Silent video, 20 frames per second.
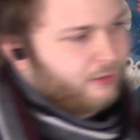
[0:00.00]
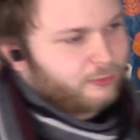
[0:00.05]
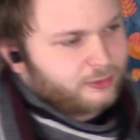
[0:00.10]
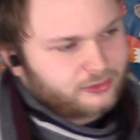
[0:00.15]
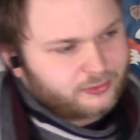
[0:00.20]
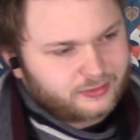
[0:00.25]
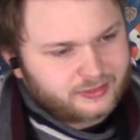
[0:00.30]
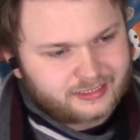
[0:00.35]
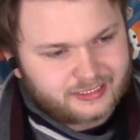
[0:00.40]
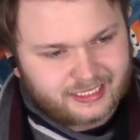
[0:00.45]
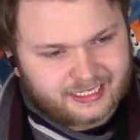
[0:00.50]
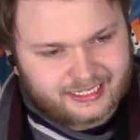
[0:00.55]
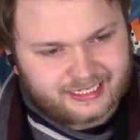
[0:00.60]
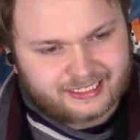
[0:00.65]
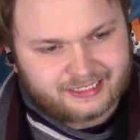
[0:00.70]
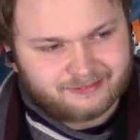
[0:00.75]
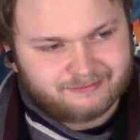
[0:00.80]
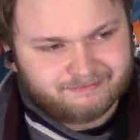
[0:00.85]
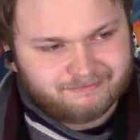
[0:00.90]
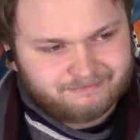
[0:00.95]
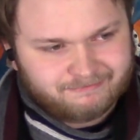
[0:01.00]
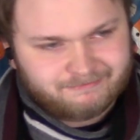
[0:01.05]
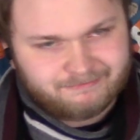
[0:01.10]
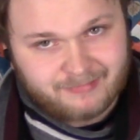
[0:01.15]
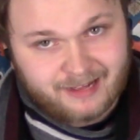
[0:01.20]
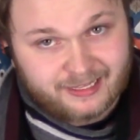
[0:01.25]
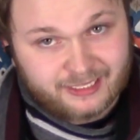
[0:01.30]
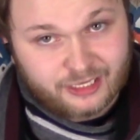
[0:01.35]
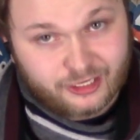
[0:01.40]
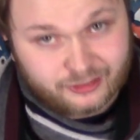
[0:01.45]
which was like
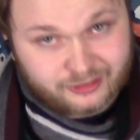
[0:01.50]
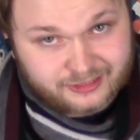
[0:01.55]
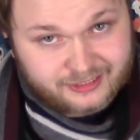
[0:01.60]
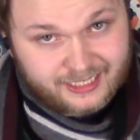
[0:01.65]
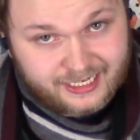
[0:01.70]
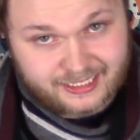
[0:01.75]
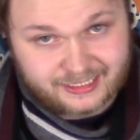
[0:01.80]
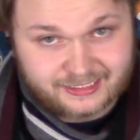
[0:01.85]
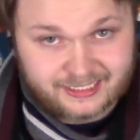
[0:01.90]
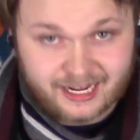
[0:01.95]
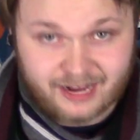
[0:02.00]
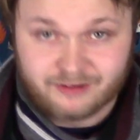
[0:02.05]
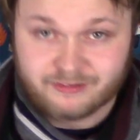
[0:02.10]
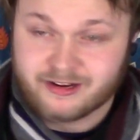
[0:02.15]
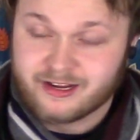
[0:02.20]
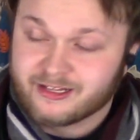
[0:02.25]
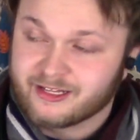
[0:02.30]
on the other side of town,